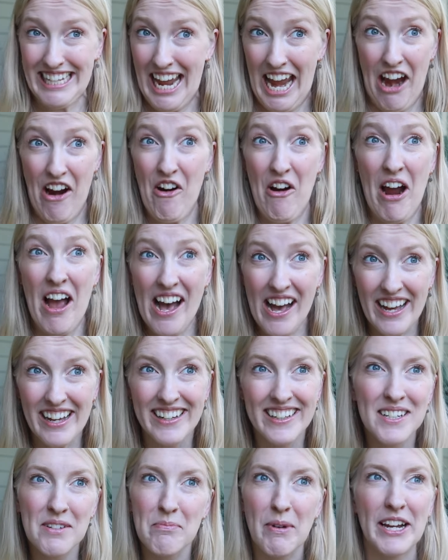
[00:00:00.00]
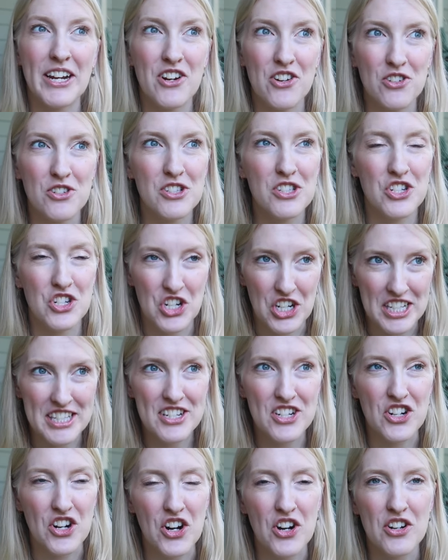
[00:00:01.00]
era. My girls
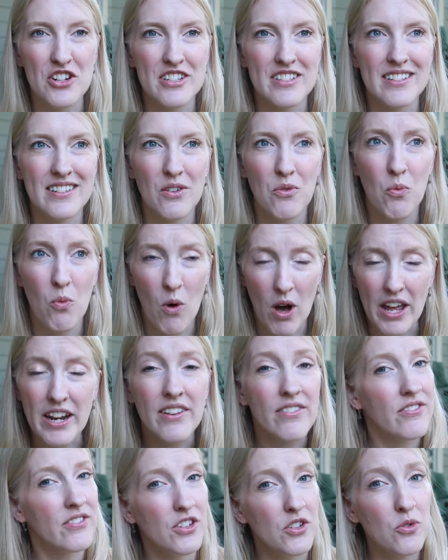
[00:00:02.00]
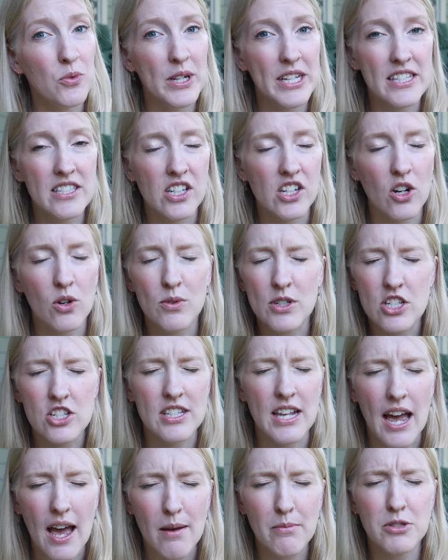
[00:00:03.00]
just turned one a few weeks ago, which
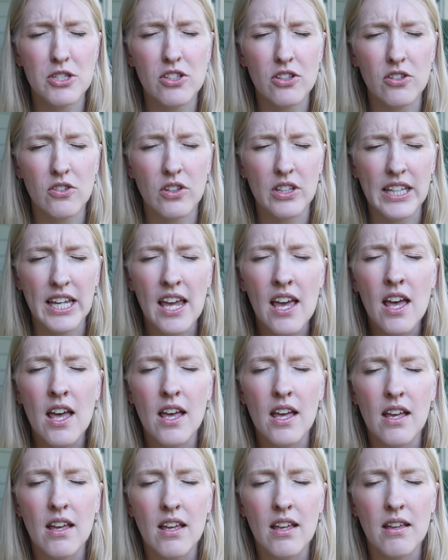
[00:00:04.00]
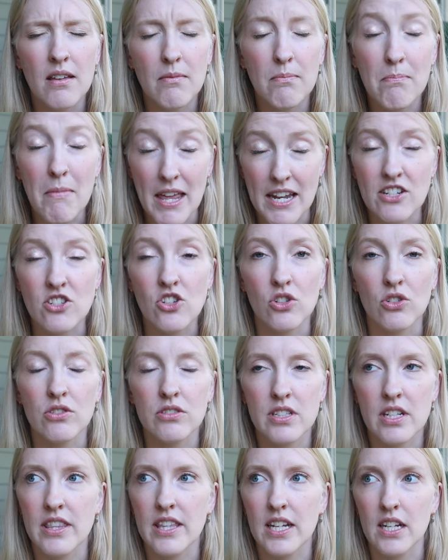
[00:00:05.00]
is absolutely mental
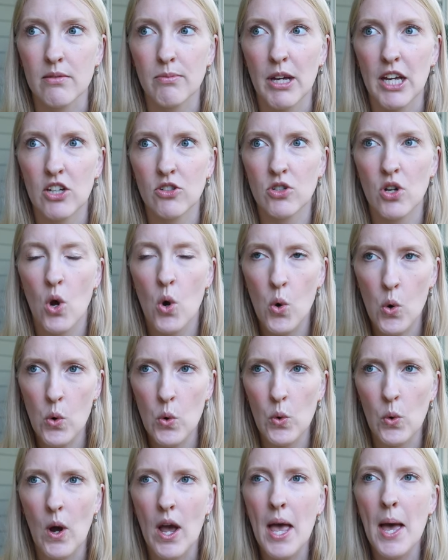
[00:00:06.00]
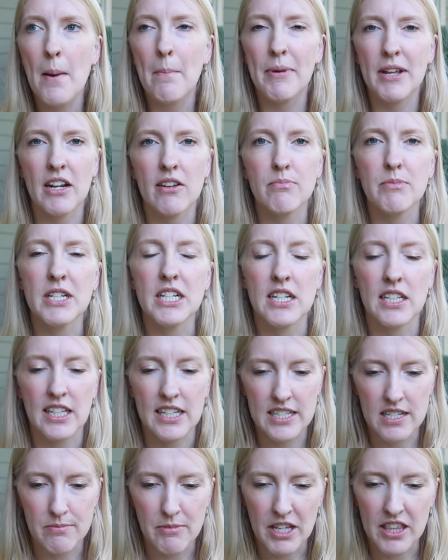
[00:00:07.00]
to think about. Whew. But I've been
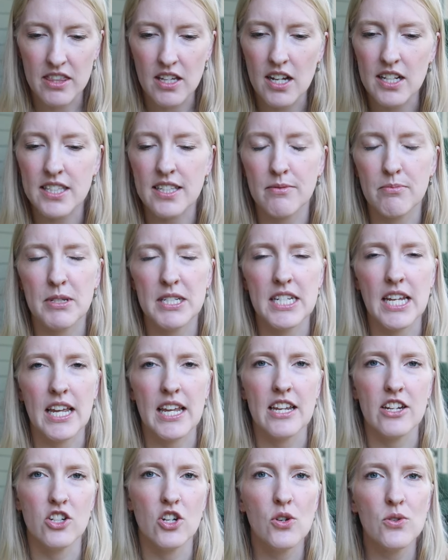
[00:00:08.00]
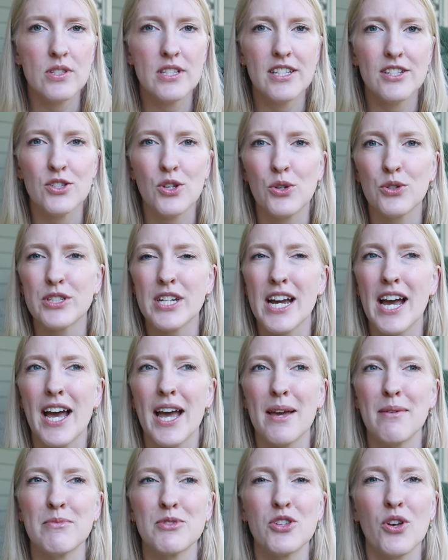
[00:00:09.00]
collecting my thoughts, I've been taking notes this whole
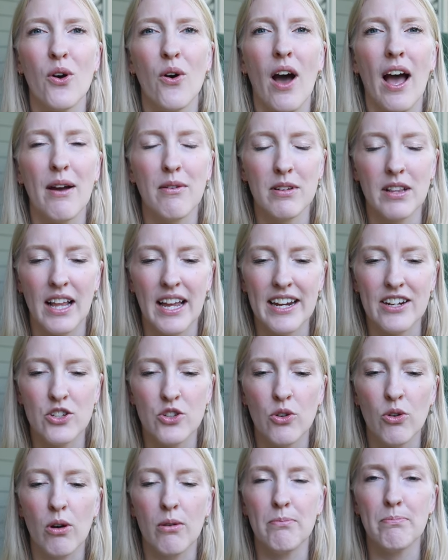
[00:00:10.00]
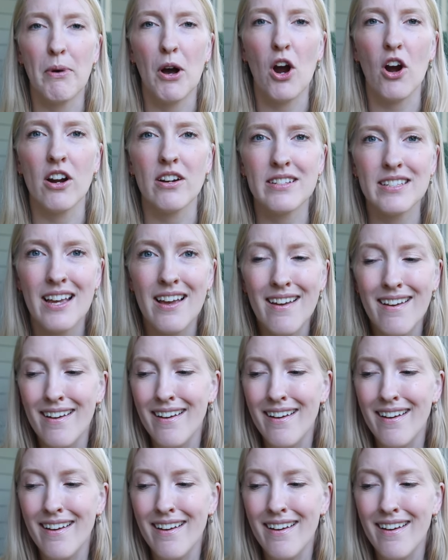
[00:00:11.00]
time, so I would like to impart